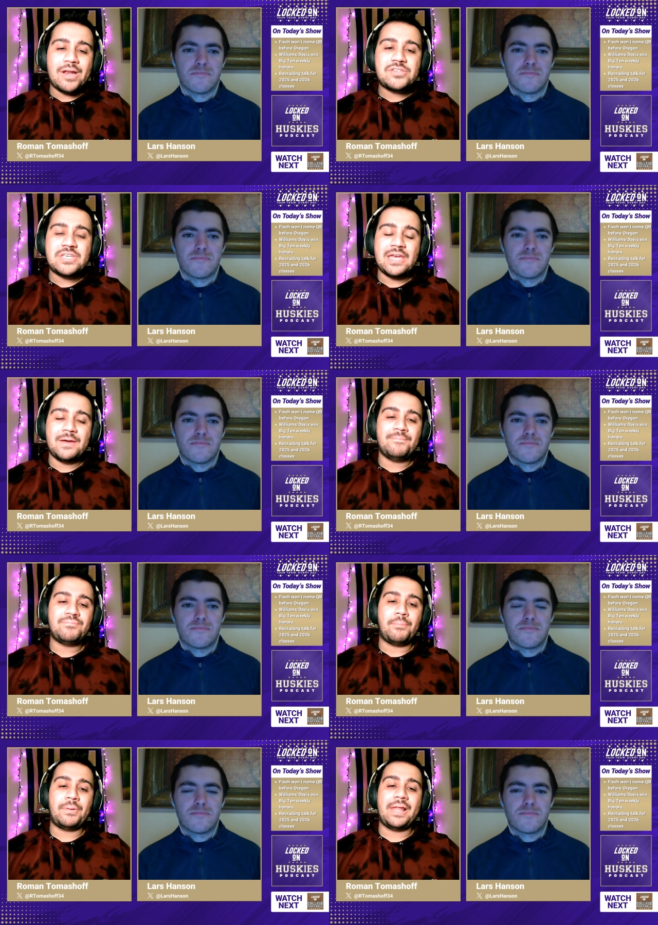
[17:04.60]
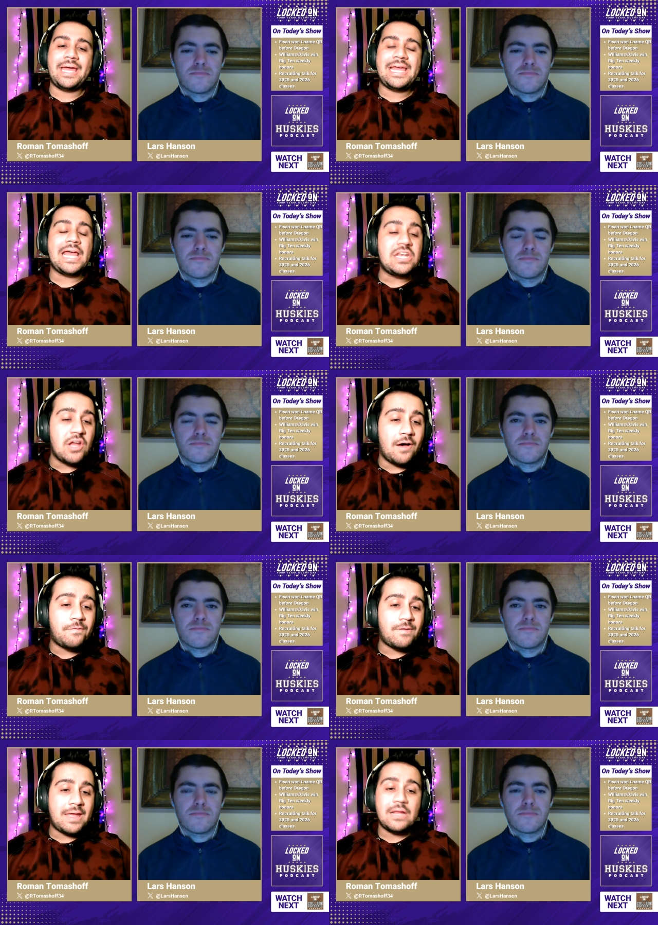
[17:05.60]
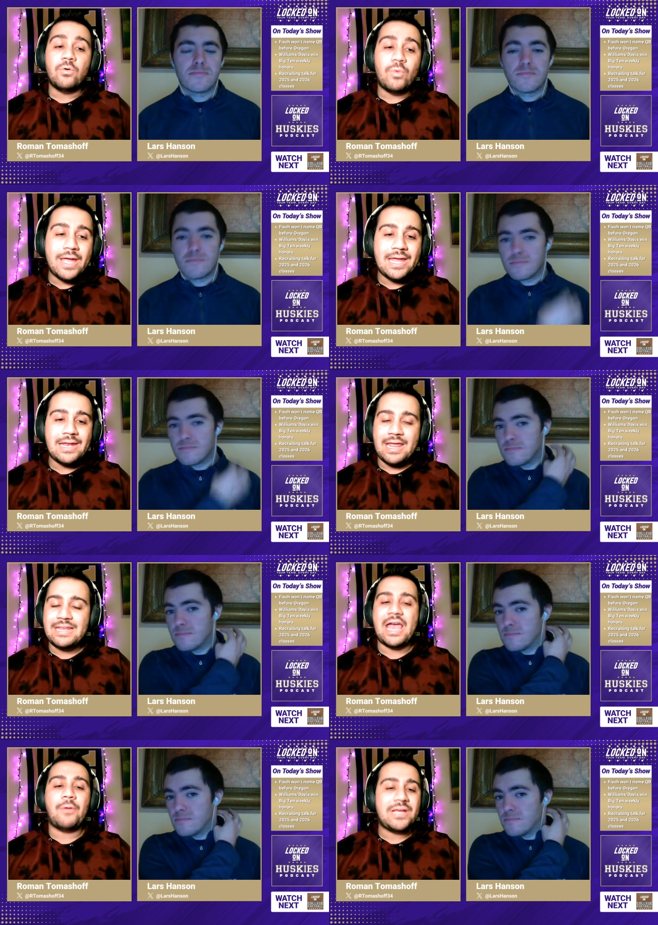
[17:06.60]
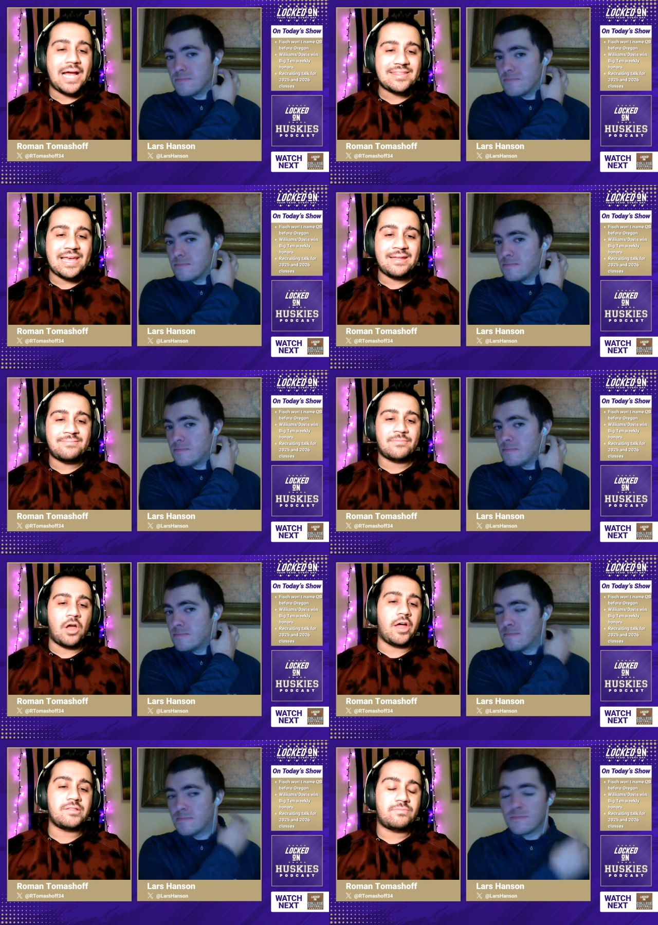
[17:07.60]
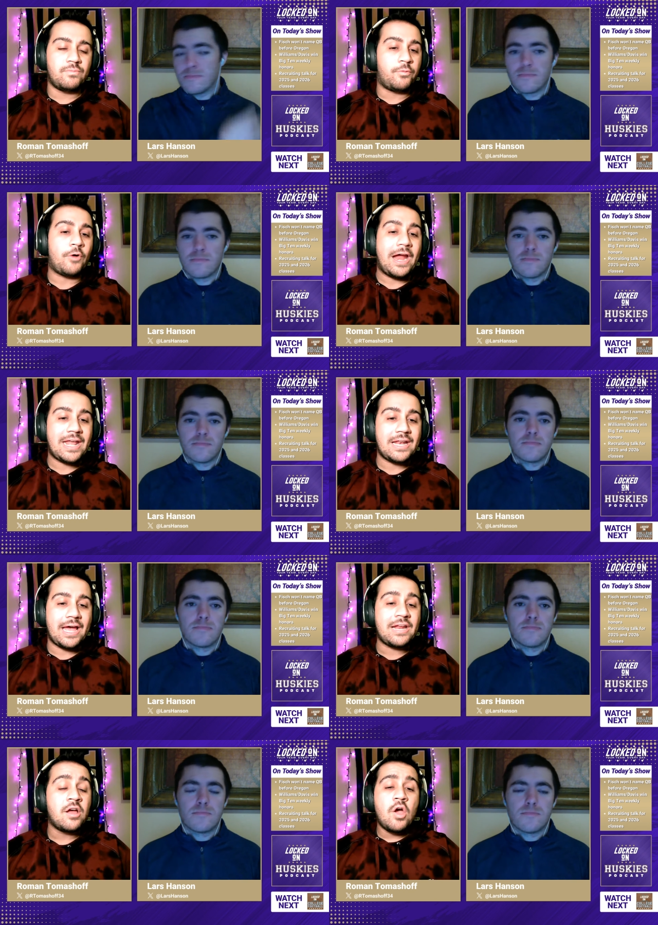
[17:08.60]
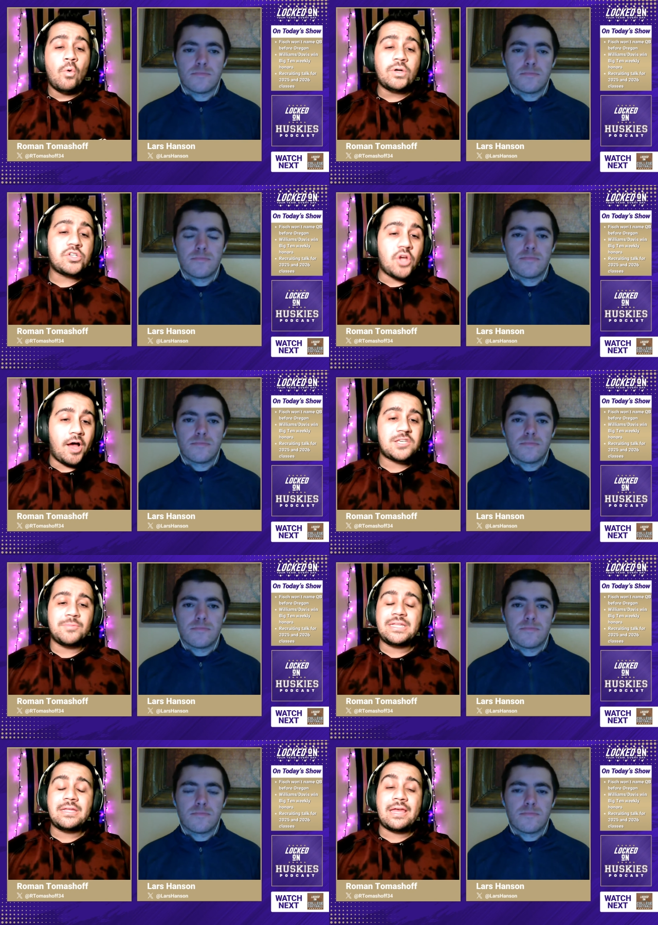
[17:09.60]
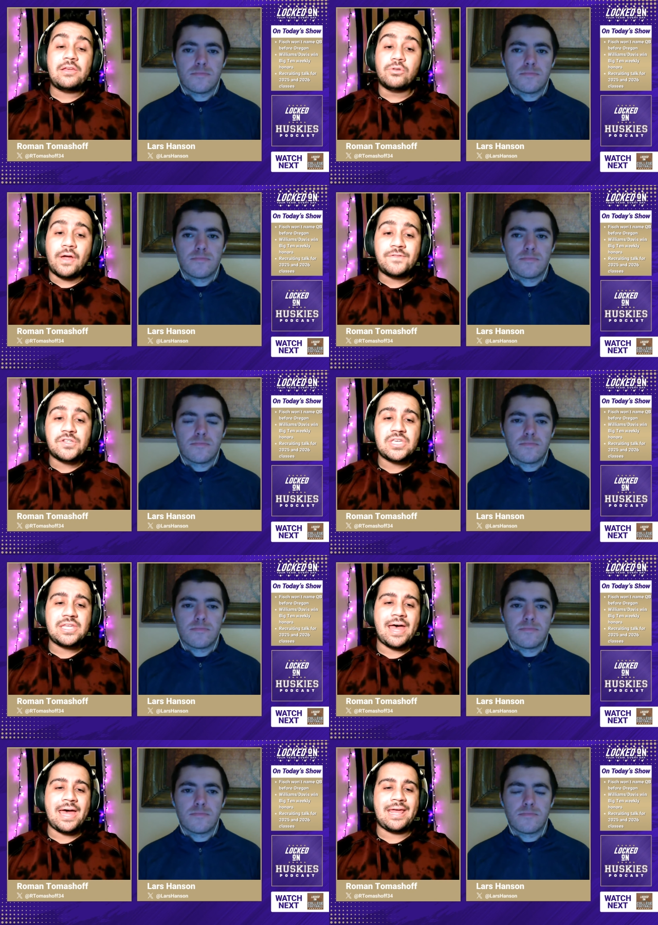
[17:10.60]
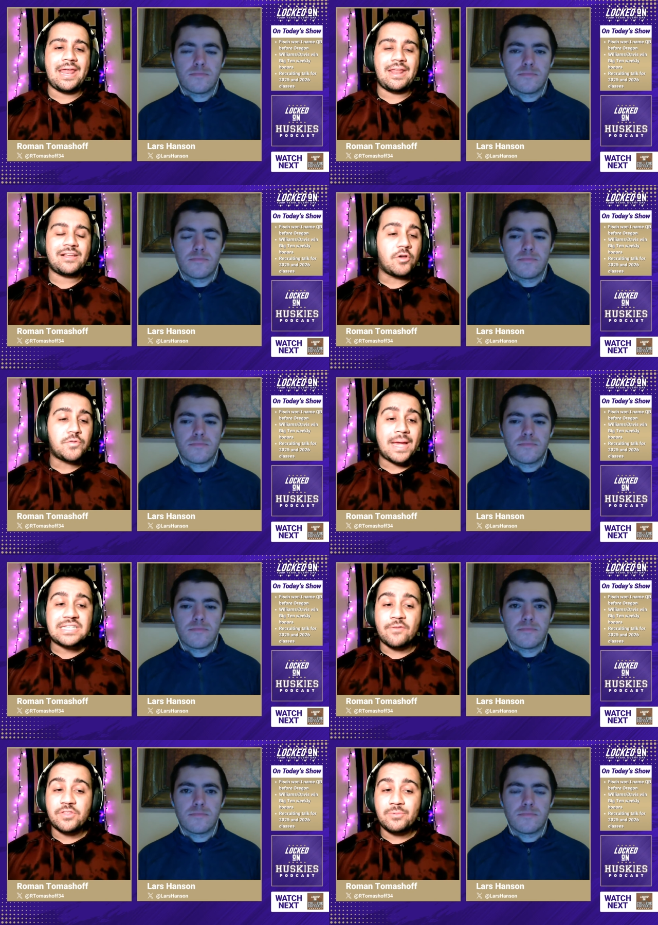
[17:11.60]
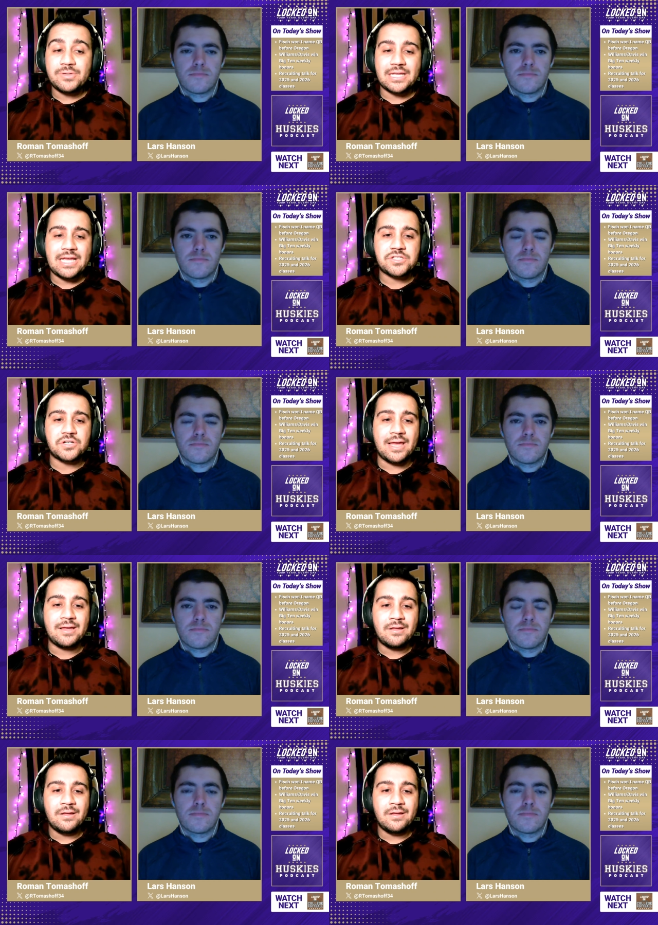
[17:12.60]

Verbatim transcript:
Speaker 1: to see him play enough in a win. And yeah, we got that on Friday night, which is awesome. And you love to see that. And it goes back to everything we said yesterday.